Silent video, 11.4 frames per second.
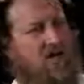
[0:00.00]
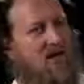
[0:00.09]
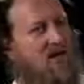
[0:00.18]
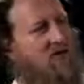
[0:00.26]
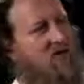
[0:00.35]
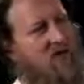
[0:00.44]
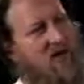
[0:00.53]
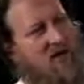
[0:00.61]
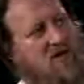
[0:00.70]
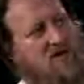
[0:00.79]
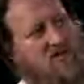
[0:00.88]
Yet, if we
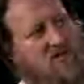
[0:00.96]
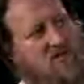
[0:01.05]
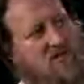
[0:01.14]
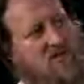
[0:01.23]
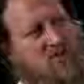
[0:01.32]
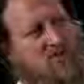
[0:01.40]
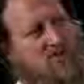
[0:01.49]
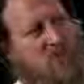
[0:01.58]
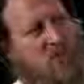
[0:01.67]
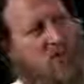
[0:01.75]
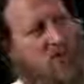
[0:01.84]
ask this
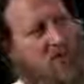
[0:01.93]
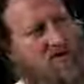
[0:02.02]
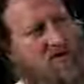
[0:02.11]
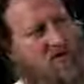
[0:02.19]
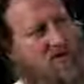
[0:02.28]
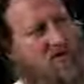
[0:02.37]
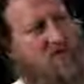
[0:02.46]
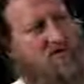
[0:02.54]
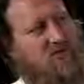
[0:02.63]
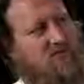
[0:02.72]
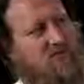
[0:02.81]
question, what is the
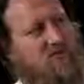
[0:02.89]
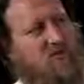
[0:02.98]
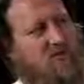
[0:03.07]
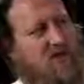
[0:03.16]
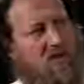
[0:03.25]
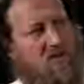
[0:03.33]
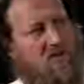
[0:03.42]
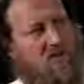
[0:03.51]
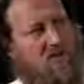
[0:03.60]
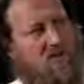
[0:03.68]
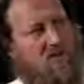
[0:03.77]
purpose of human
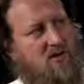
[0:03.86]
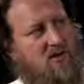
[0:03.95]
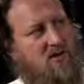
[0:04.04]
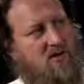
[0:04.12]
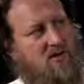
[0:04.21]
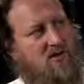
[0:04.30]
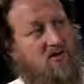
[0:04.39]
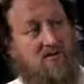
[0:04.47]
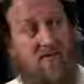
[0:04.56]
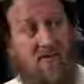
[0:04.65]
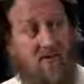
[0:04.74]
beings?
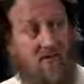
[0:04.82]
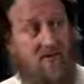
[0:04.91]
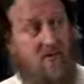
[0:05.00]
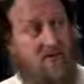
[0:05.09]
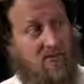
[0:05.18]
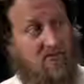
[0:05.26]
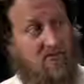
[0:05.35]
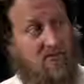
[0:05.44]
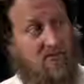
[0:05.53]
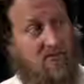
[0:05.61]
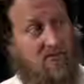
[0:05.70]
It's very difficult.
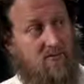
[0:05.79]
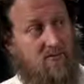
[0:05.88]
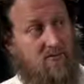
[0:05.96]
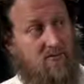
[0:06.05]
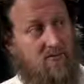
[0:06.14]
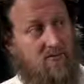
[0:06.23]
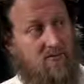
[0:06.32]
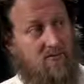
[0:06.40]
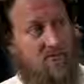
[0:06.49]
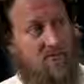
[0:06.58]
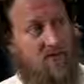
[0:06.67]
You
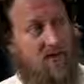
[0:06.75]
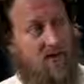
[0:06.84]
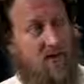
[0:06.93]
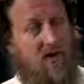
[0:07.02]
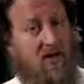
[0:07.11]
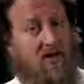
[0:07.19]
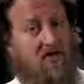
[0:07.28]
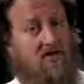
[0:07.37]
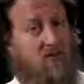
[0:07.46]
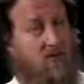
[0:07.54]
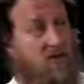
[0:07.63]
know,
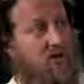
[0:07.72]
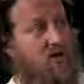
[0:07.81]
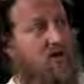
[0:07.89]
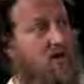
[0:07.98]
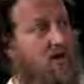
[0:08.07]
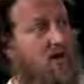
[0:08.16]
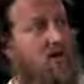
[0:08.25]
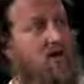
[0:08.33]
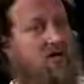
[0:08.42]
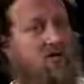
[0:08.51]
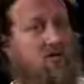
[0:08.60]
it's really
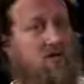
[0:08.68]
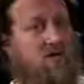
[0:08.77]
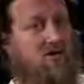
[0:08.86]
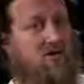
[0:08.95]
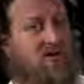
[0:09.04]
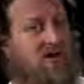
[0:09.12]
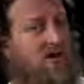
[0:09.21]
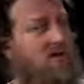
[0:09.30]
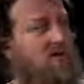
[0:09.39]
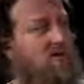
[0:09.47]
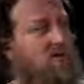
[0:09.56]
hard to
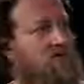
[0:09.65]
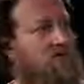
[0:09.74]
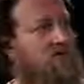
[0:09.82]
think or